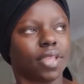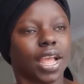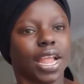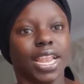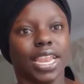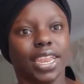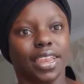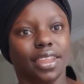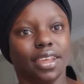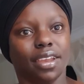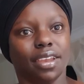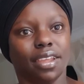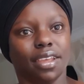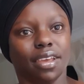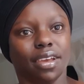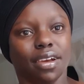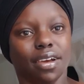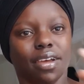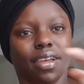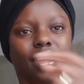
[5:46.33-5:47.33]
Lydia
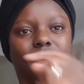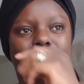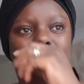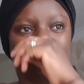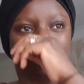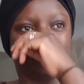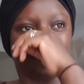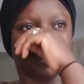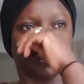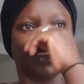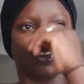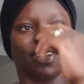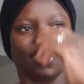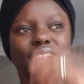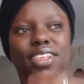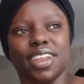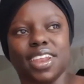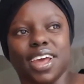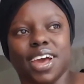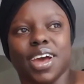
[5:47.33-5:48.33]
Dinger. She said she
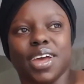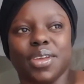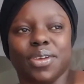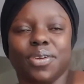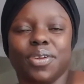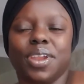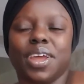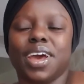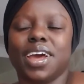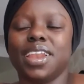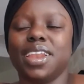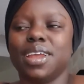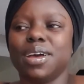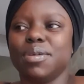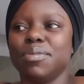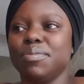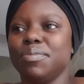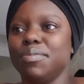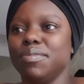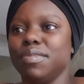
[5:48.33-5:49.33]
doesn't iron, and
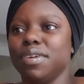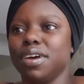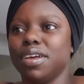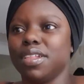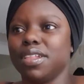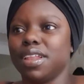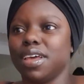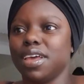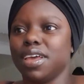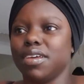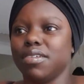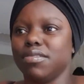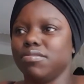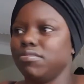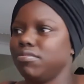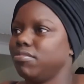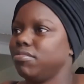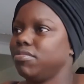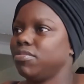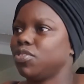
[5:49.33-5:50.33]
I was like,
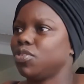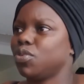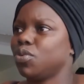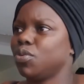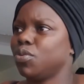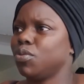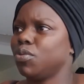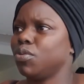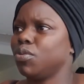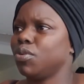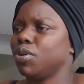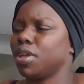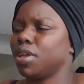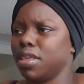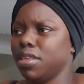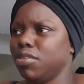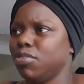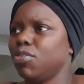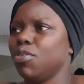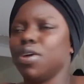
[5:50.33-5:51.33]
so
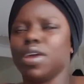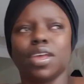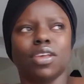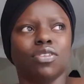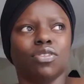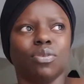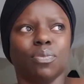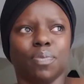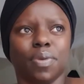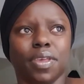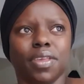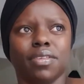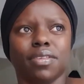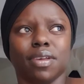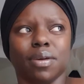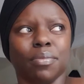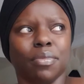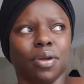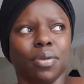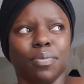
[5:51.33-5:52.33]
okay, so I guess you pay
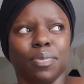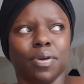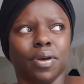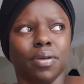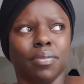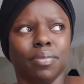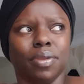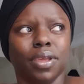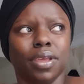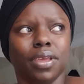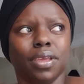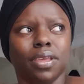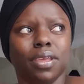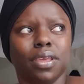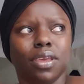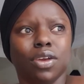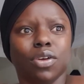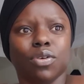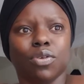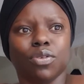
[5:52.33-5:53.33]
someone probably,
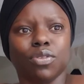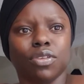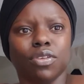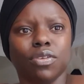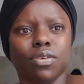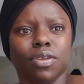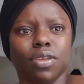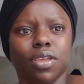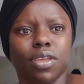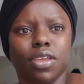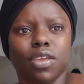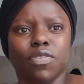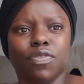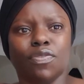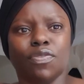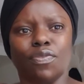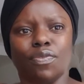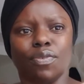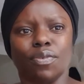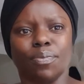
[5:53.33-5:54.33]
because if
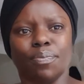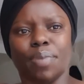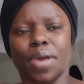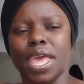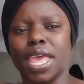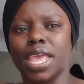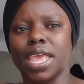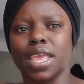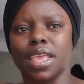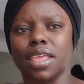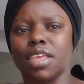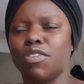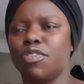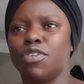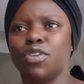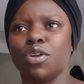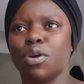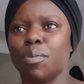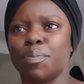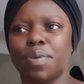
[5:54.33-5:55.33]
you
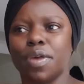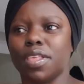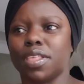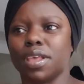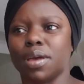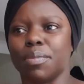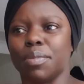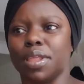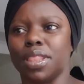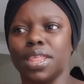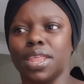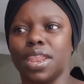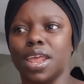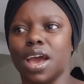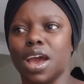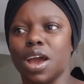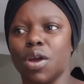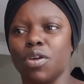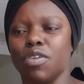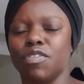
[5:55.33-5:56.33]
don't pay someone, then
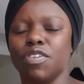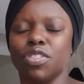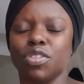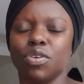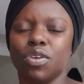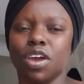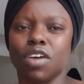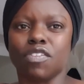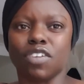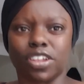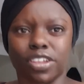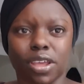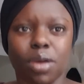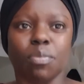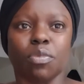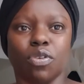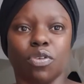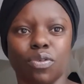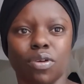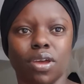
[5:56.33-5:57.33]
how? Even though you have a
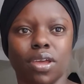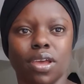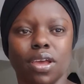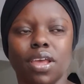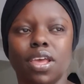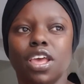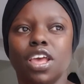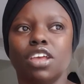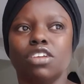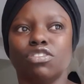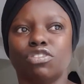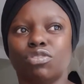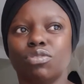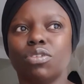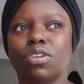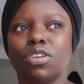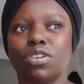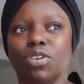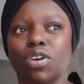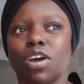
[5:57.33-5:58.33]
tumble dryer,
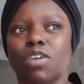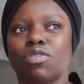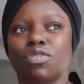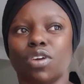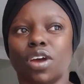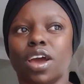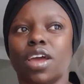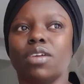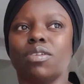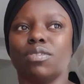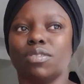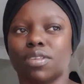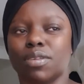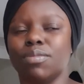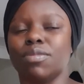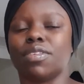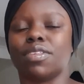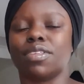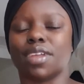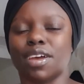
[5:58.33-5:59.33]
surely you have to iron some
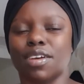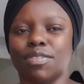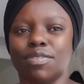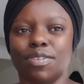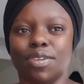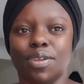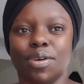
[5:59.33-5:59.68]
stuff,